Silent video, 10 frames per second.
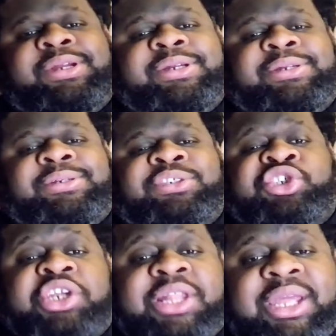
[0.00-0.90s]
She
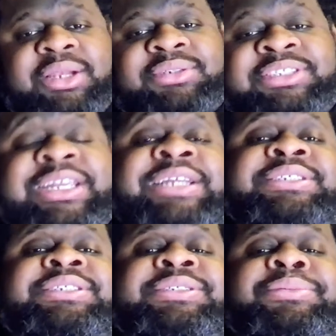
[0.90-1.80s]
then says
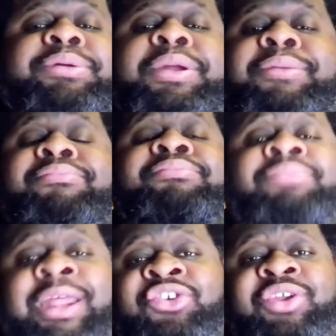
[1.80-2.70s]
that
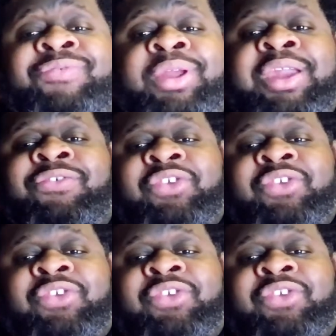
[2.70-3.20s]
she forgives him,